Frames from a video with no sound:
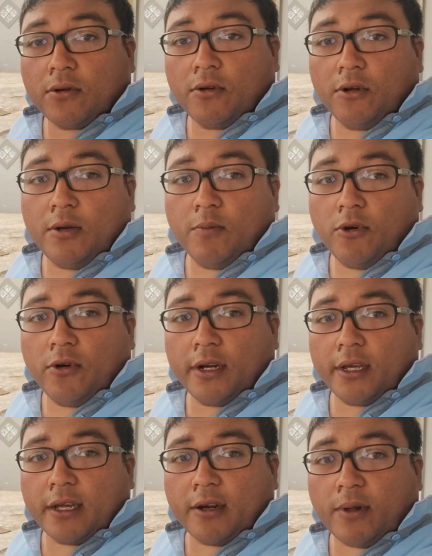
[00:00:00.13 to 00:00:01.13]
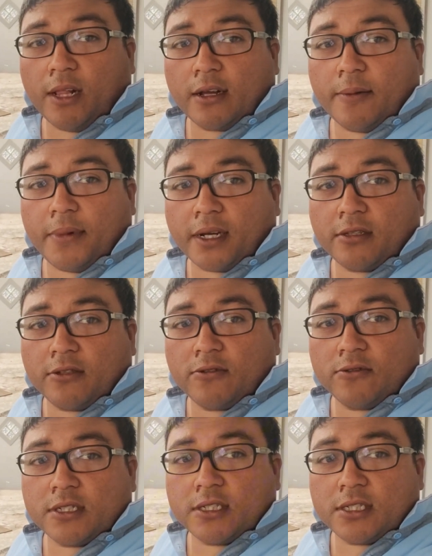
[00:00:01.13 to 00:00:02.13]
Good morning and welcome back to
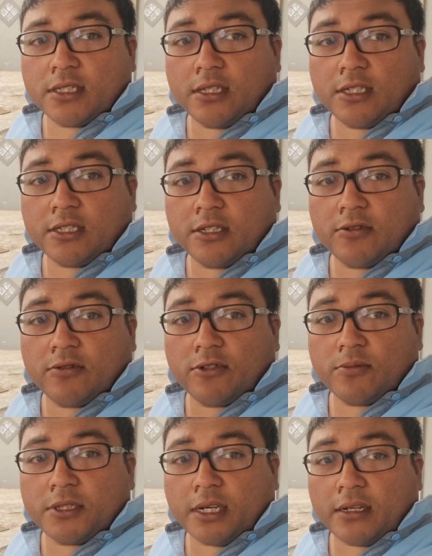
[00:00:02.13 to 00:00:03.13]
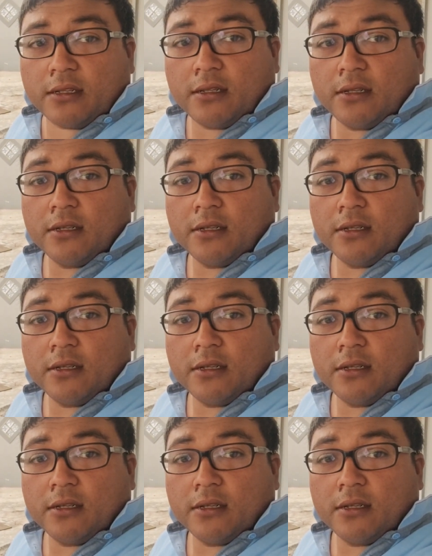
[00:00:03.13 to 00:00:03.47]
2ZZ Nation YouTube channel.